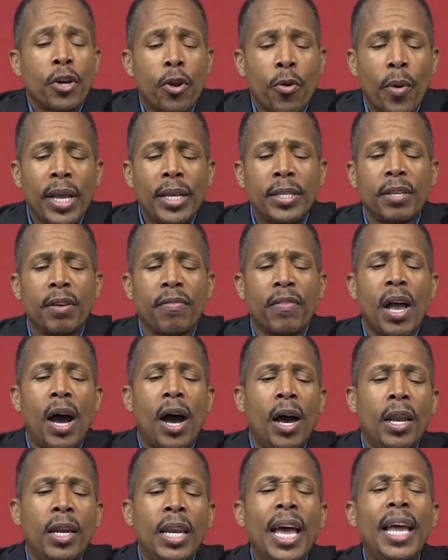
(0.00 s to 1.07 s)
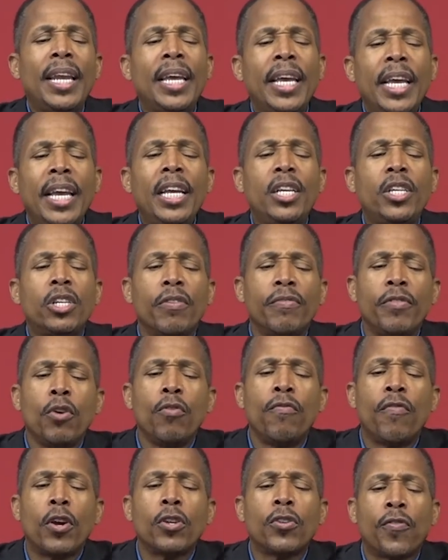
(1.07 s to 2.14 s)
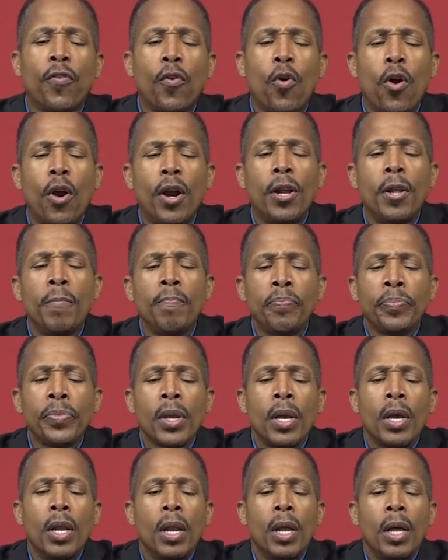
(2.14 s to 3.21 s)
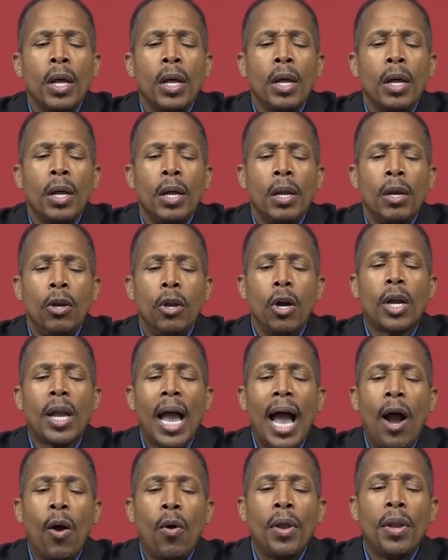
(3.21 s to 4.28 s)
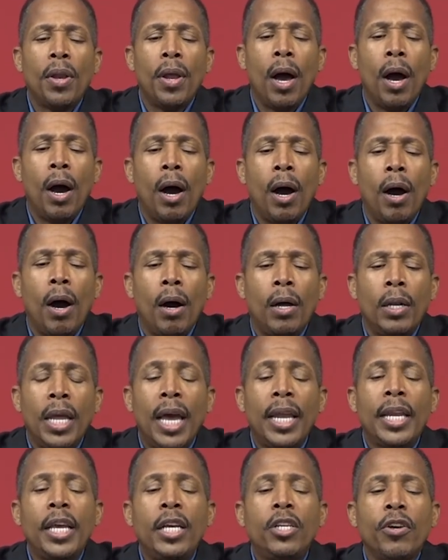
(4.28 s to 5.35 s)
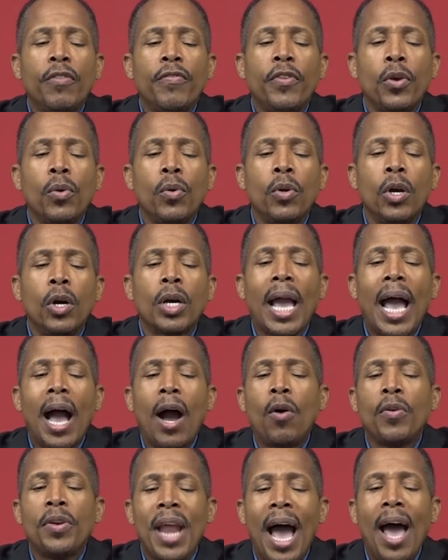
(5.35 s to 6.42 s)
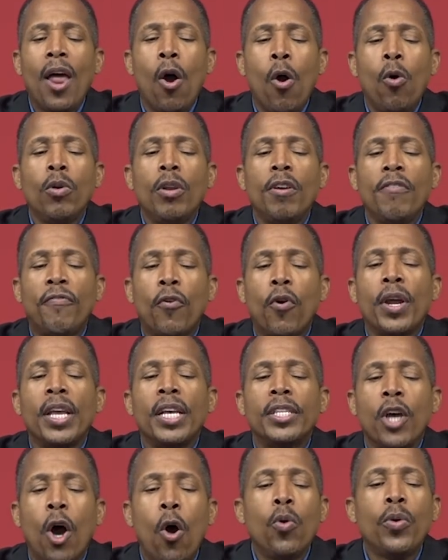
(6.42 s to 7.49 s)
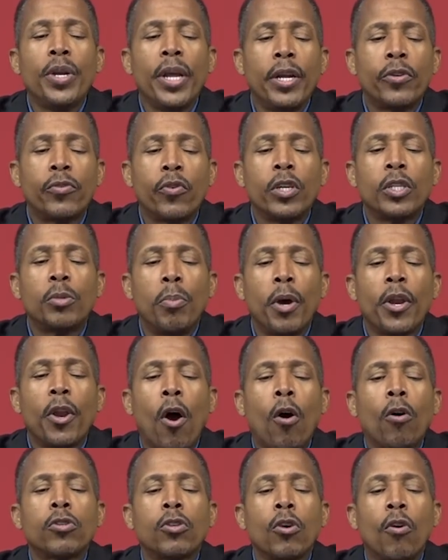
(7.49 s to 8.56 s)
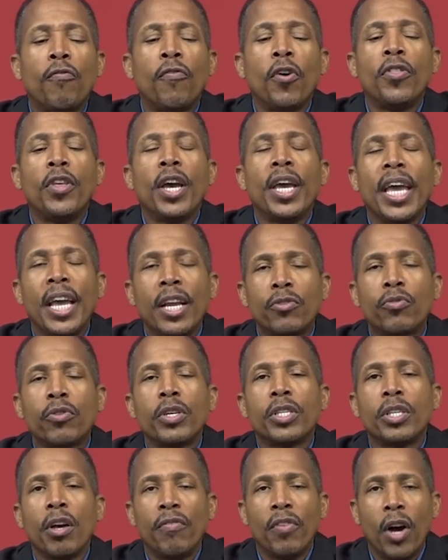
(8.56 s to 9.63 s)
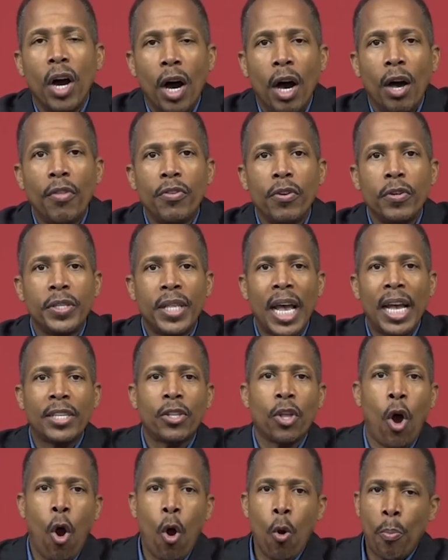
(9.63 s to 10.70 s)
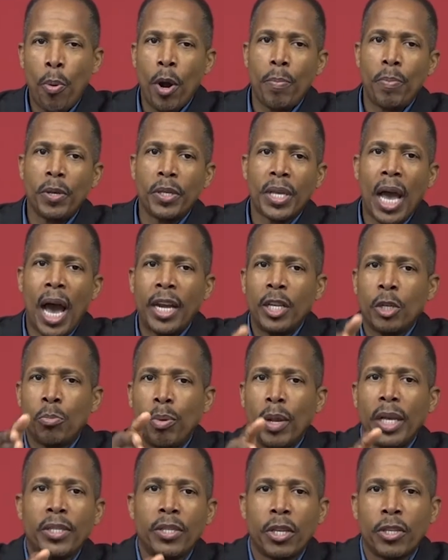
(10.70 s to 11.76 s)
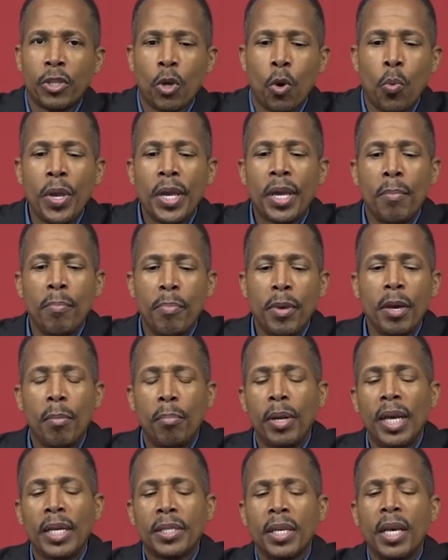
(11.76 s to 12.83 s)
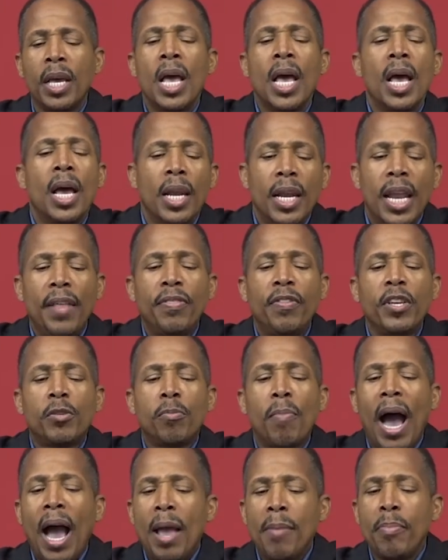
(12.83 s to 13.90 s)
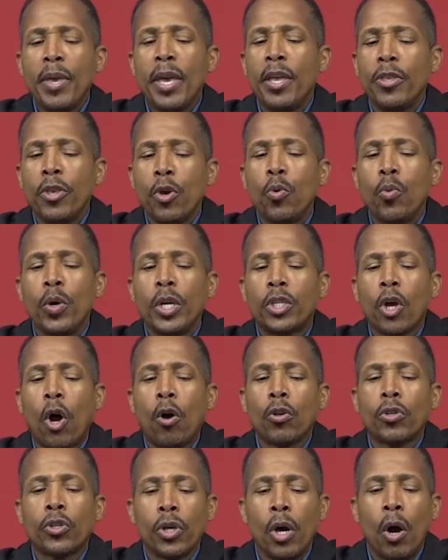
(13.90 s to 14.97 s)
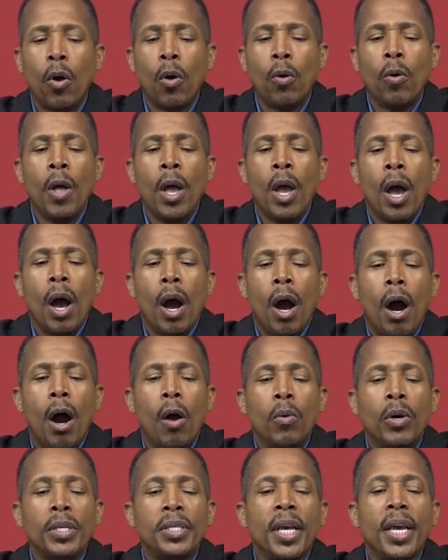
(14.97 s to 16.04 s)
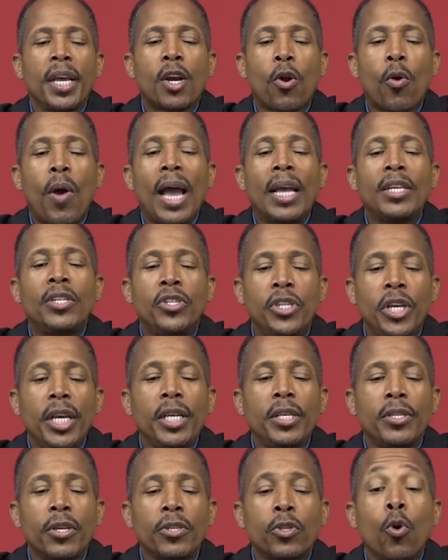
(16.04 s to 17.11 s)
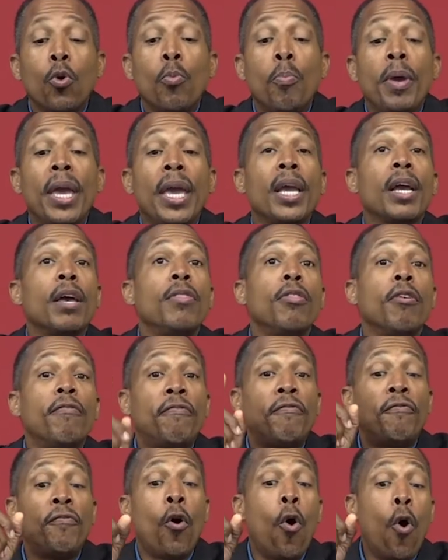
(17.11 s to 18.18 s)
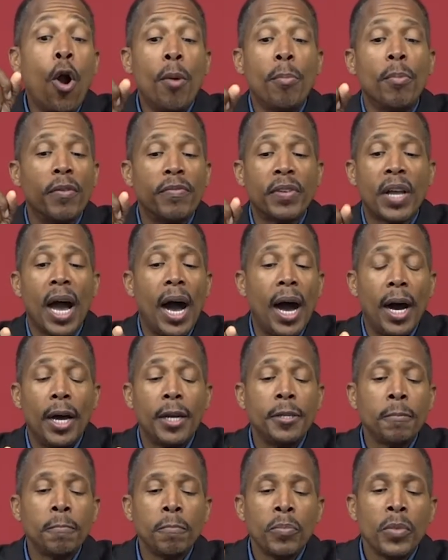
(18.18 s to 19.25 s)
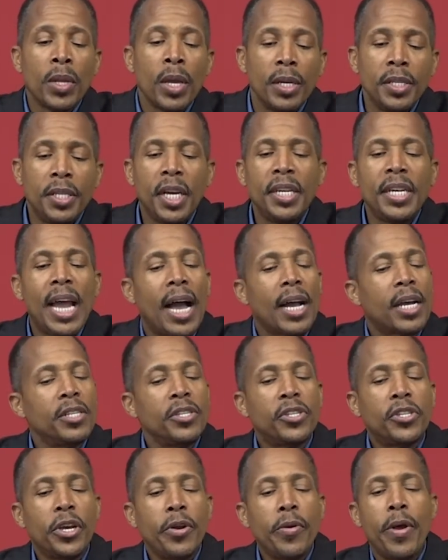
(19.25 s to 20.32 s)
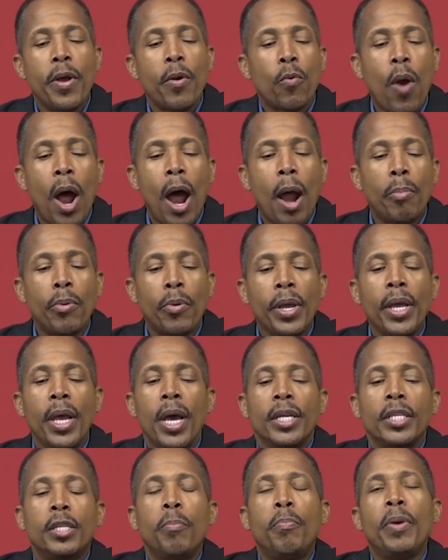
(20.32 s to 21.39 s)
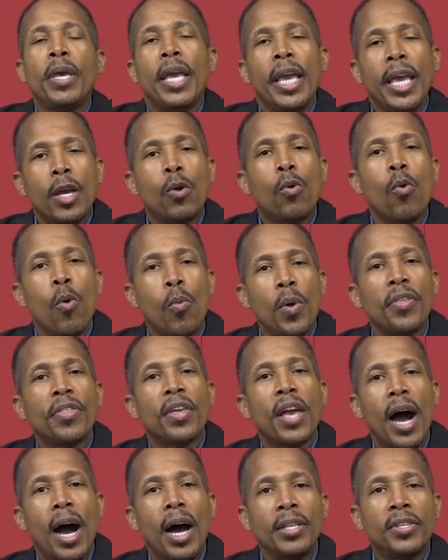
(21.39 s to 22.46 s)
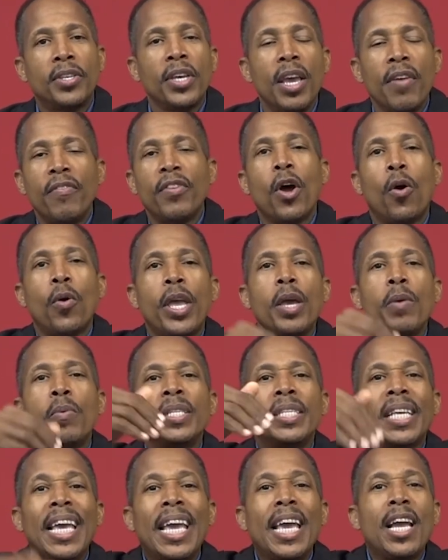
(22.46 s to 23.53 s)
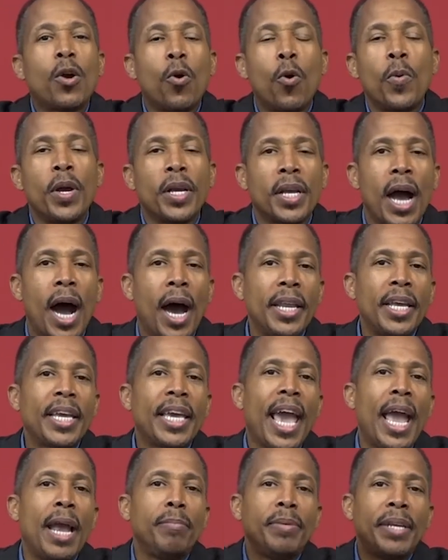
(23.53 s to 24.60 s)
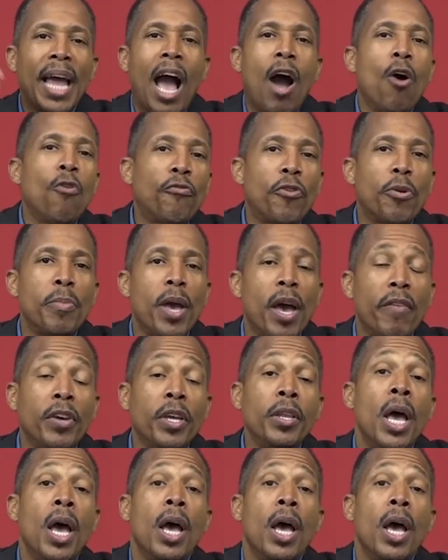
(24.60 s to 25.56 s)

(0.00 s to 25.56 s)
grace of God. Let each of you, verse 4, look out uh, let each of you look out not only for his own interests, but also for the interests of others. That's the whole purpose. God has blessed us so we can be a blessing. Let this mind be in you, which also uh, was in Christ Jesus, who being in the form of God, did not consider it robbery to be equal with God. See, even though he was equal with God, he came down from heaven.